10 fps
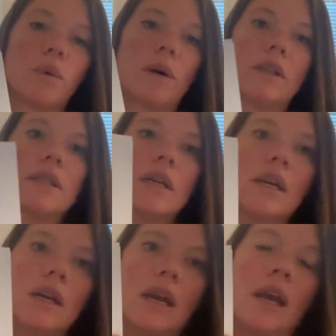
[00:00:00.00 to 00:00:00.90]
ones,
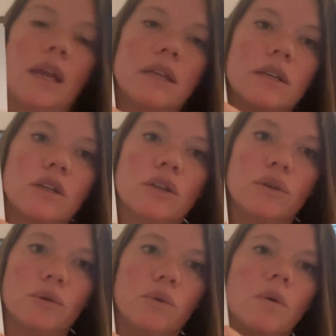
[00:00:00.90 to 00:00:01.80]
and
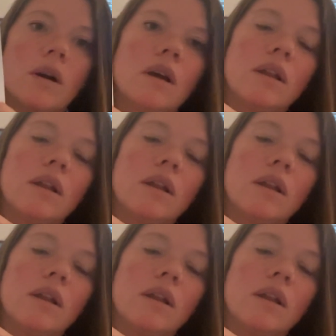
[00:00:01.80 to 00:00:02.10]
you,